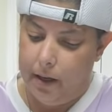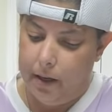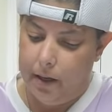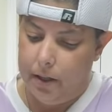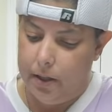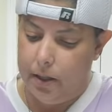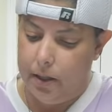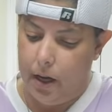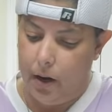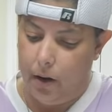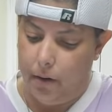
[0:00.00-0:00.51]

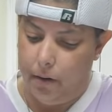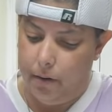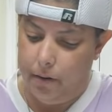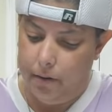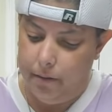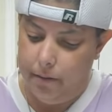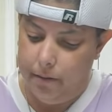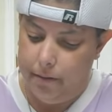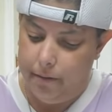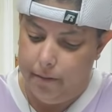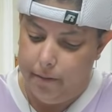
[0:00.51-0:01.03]
So,
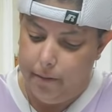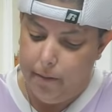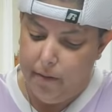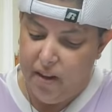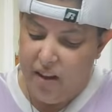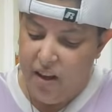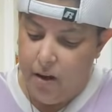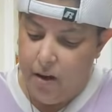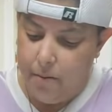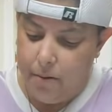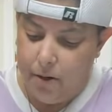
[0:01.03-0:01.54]

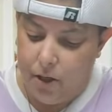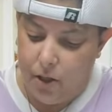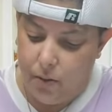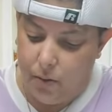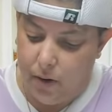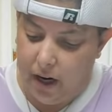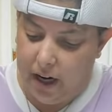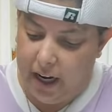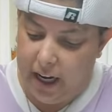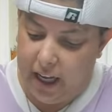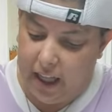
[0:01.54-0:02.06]
but you
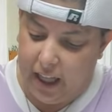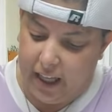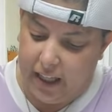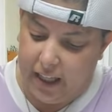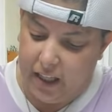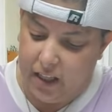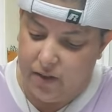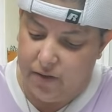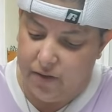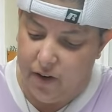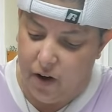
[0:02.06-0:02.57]
want to get like
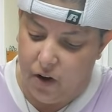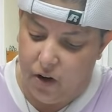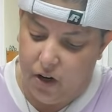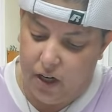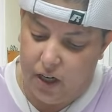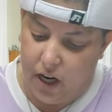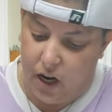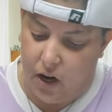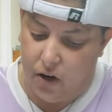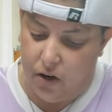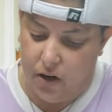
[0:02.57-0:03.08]
this
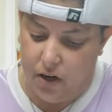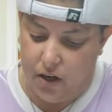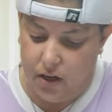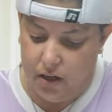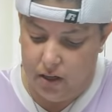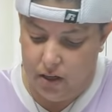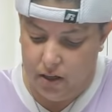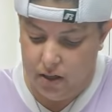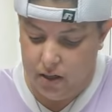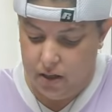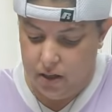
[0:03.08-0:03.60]
funkadunk,
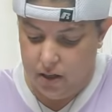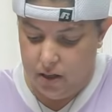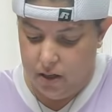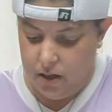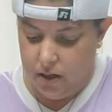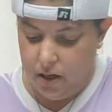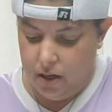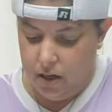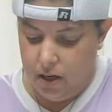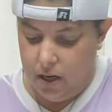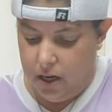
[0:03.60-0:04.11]

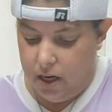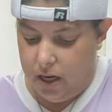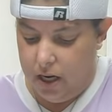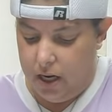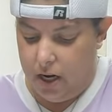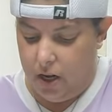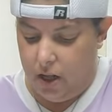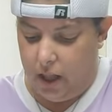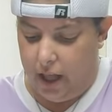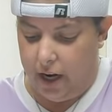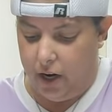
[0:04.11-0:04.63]
you
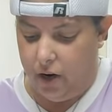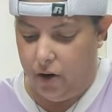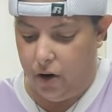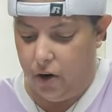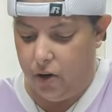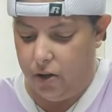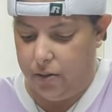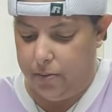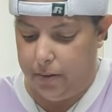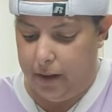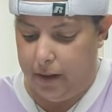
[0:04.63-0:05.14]
know, like
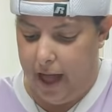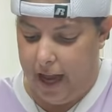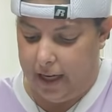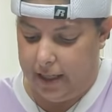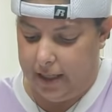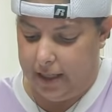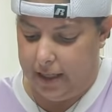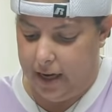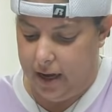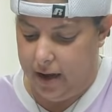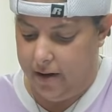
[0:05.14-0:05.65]
gross black
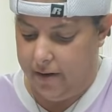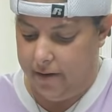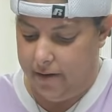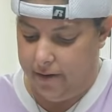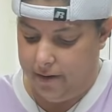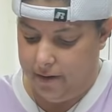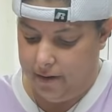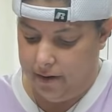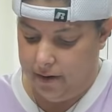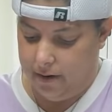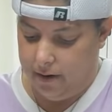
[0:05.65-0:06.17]
stuff.
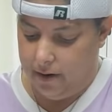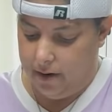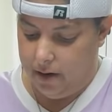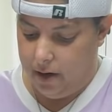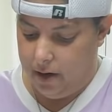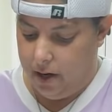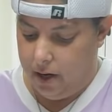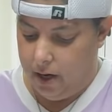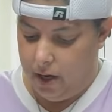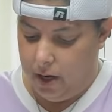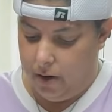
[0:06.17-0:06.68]

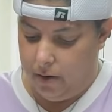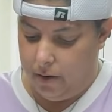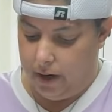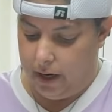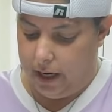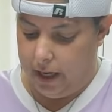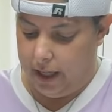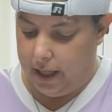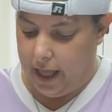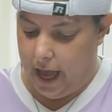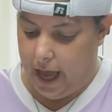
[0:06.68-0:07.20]
You want
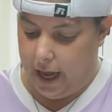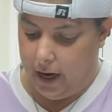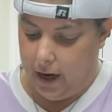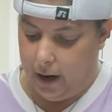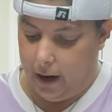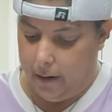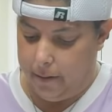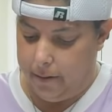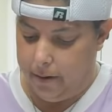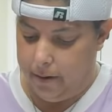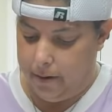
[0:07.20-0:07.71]
to get that up.